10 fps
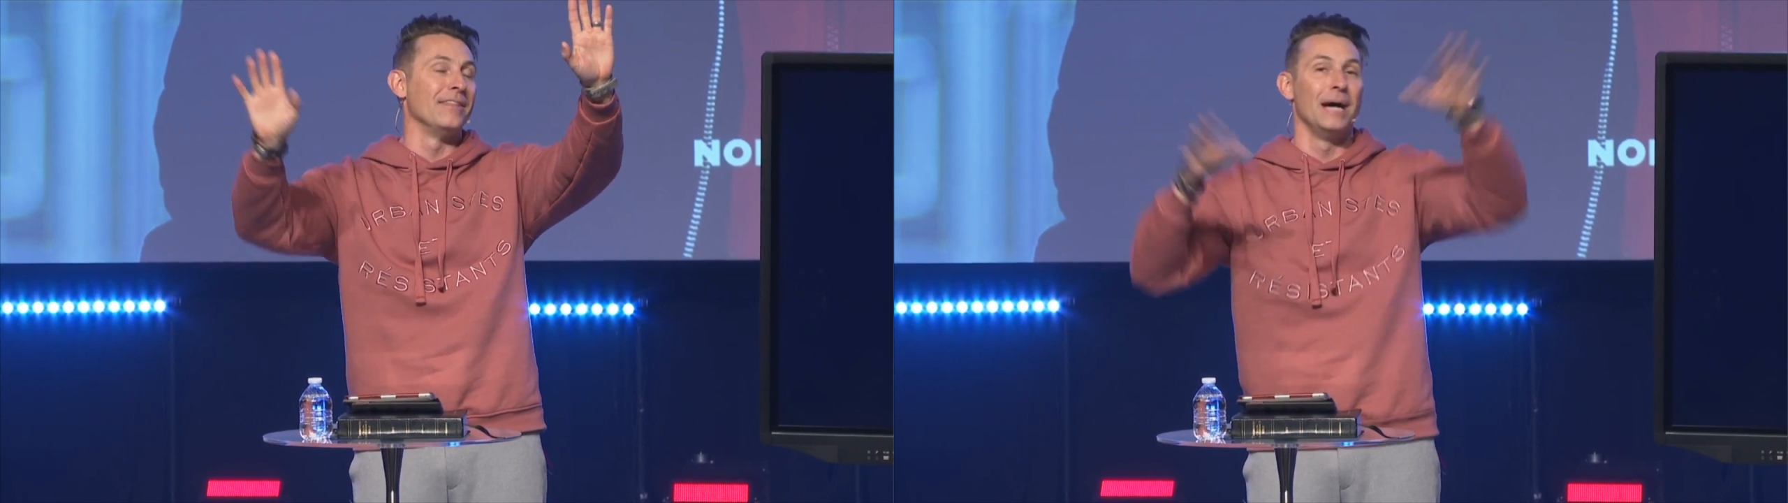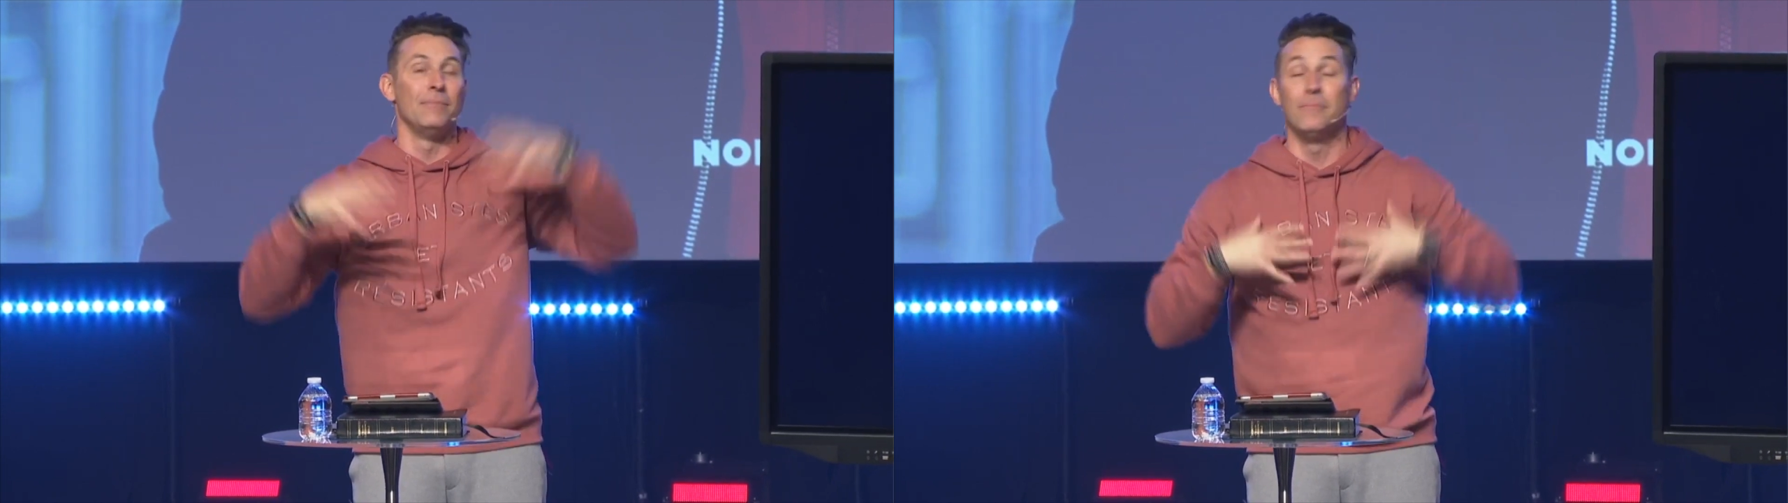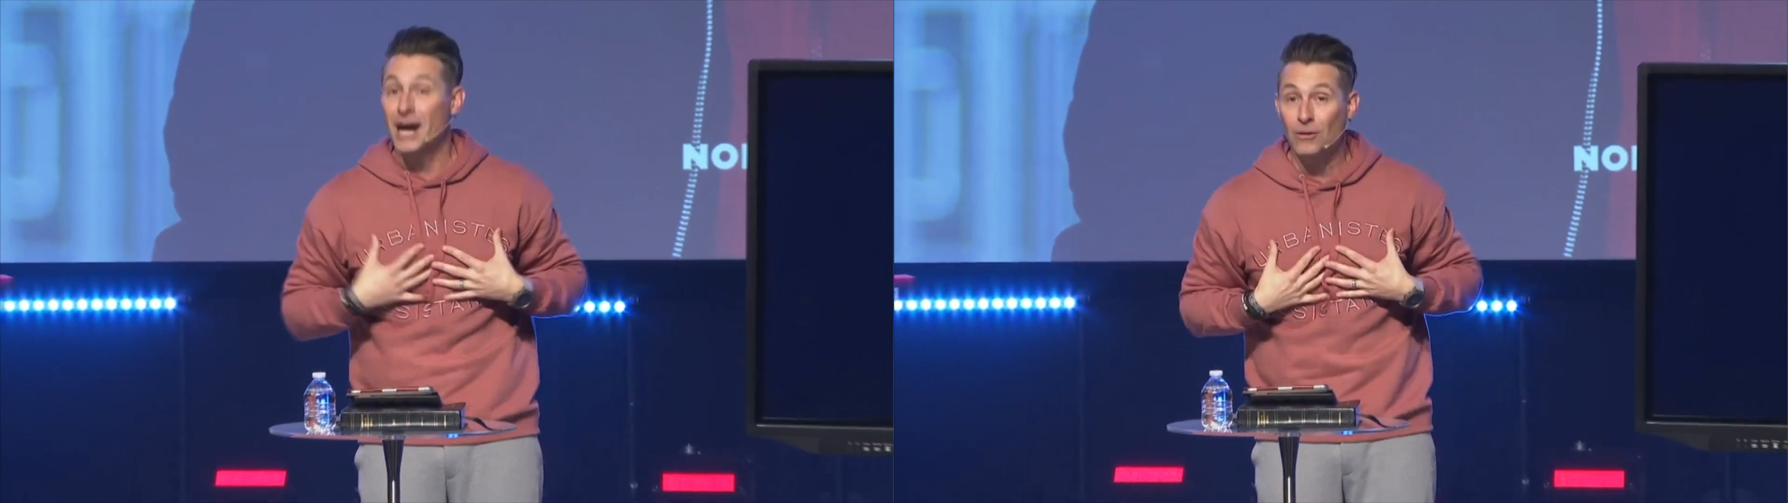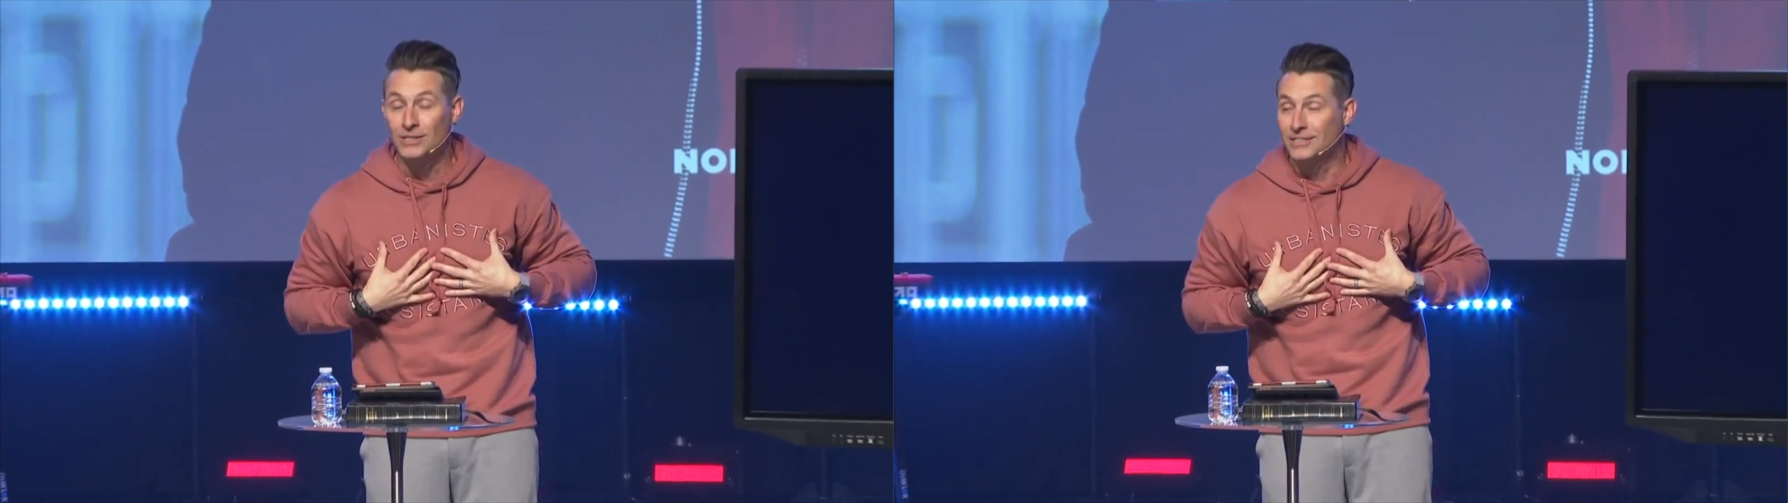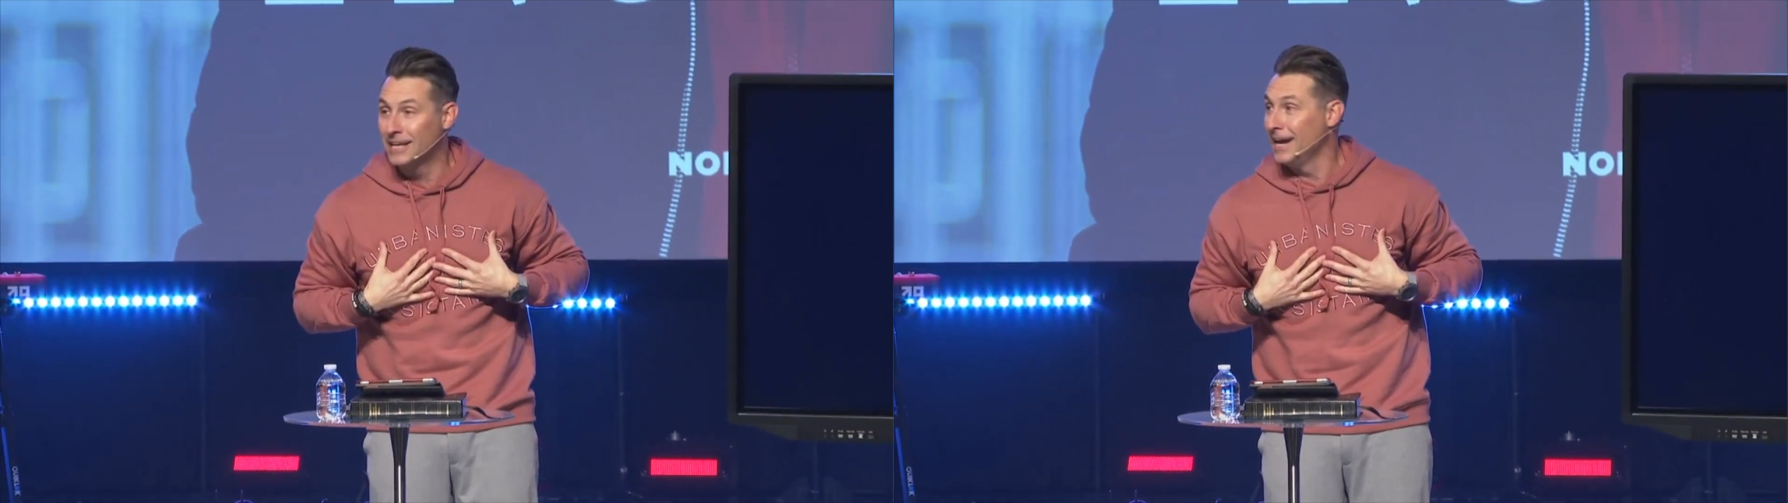that, but mine would
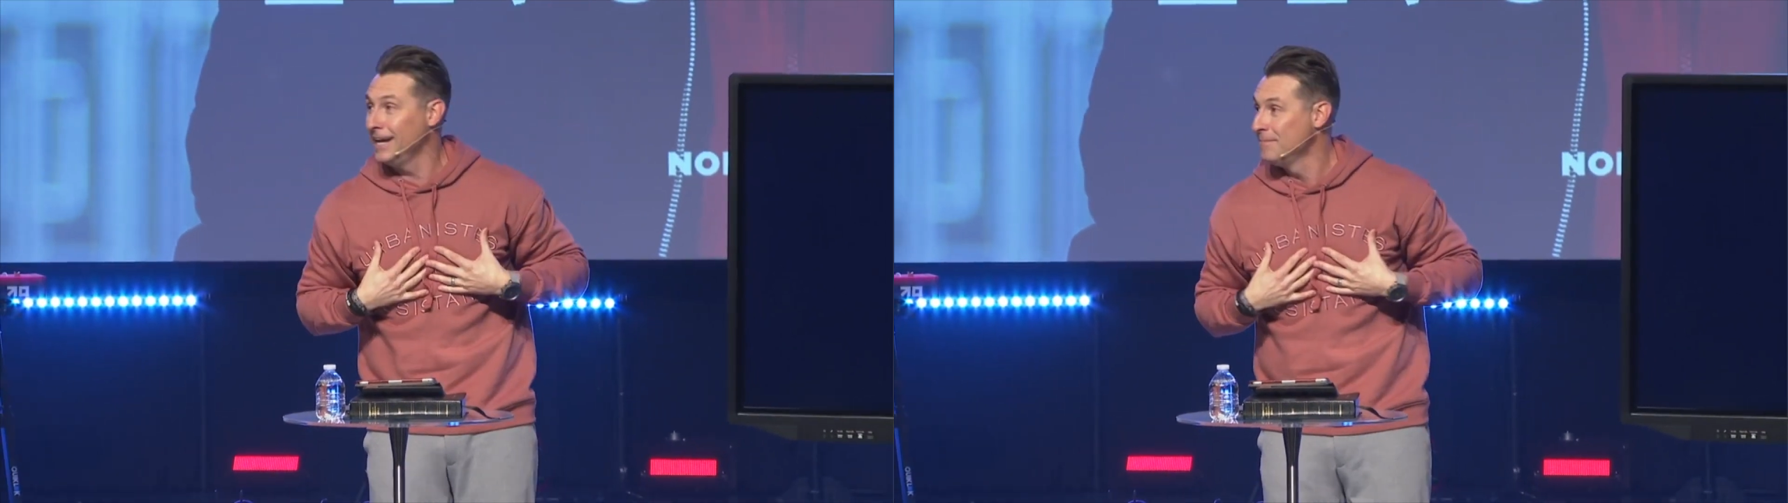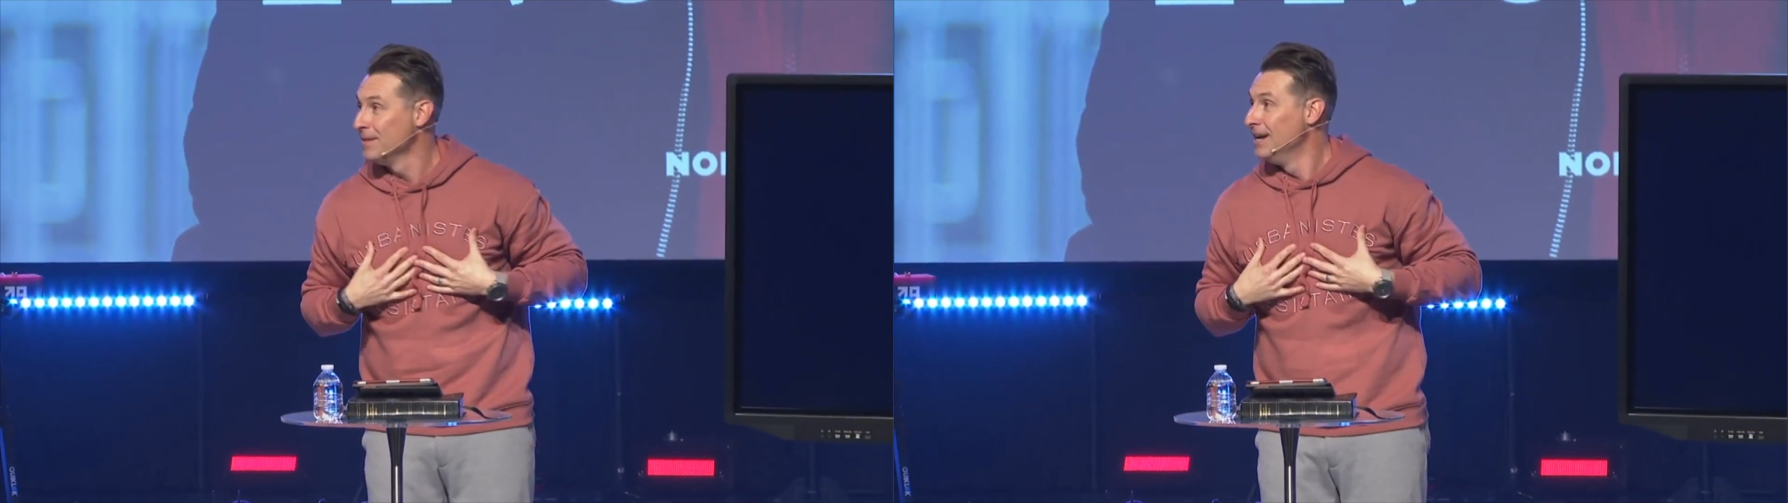say